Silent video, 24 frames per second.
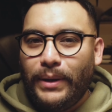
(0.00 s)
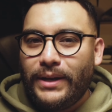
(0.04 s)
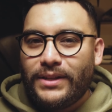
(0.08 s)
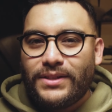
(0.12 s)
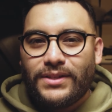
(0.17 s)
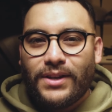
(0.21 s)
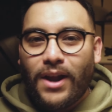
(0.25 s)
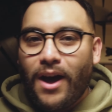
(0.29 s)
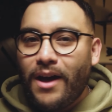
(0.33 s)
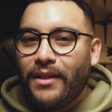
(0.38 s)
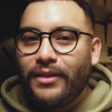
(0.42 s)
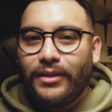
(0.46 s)
it's
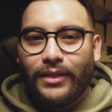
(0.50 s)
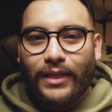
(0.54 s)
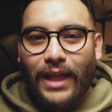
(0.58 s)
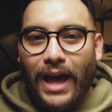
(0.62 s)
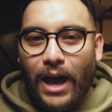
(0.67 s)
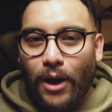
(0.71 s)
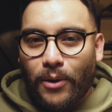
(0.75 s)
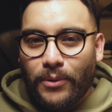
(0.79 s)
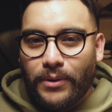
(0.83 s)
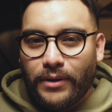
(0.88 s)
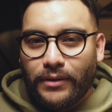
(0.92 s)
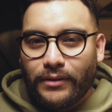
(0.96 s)
not
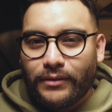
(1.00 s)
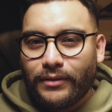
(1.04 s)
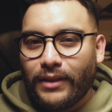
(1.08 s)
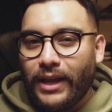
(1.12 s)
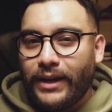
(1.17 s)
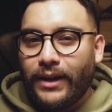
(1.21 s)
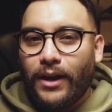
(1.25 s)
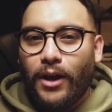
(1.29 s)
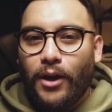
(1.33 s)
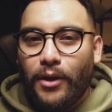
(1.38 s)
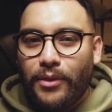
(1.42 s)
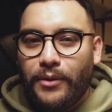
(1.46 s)
loud
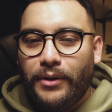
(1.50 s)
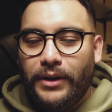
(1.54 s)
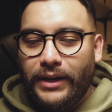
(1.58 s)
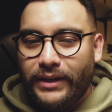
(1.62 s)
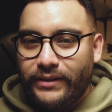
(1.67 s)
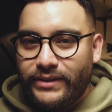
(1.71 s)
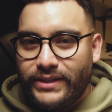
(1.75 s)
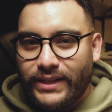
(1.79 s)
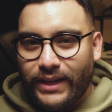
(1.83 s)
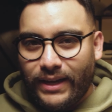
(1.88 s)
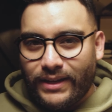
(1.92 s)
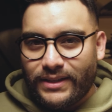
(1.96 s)
like other
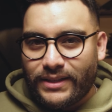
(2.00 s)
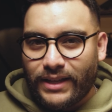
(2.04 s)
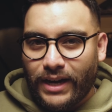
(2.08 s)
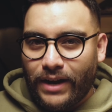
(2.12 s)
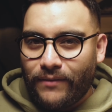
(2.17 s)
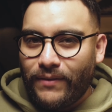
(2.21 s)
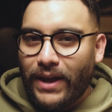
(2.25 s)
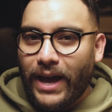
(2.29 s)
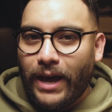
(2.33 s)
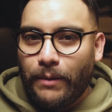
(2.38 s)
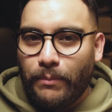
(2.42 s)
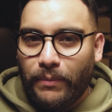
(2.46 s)
intakes that I've
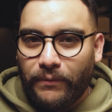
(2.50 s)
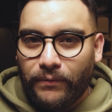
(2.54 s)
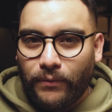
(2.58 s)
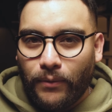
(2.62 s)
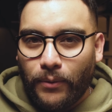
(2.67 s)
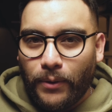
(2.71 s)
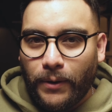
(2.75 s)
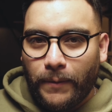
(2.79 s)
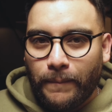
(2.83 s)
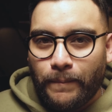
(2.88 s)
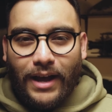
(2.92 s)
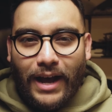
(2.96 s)
had before.
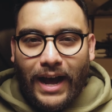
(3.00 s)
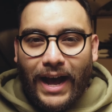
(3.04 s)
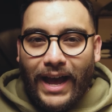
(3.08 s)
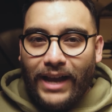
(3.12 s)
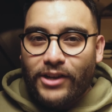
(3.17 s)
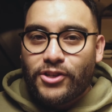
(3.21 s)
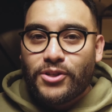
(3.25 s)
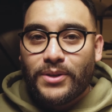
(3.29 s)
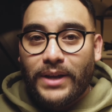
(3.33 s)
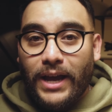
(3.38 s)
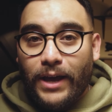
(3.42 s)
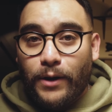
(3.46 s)
I
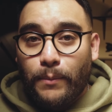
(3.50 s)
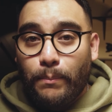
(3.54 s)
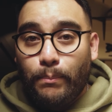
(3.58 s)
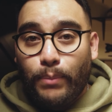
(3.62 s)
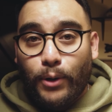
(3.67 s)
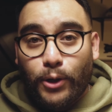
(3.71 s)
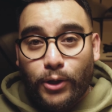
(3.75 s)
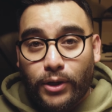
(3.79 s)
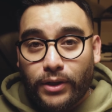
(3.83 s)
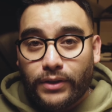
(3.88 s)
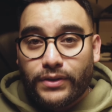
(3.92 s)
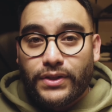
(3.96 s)
actually had a
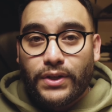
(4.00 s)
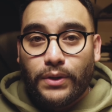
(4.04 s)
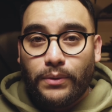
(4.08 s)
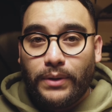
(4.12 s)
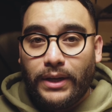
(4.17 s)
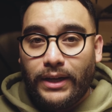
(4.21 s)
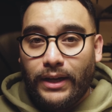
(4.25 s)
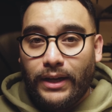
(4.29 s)
burger tuning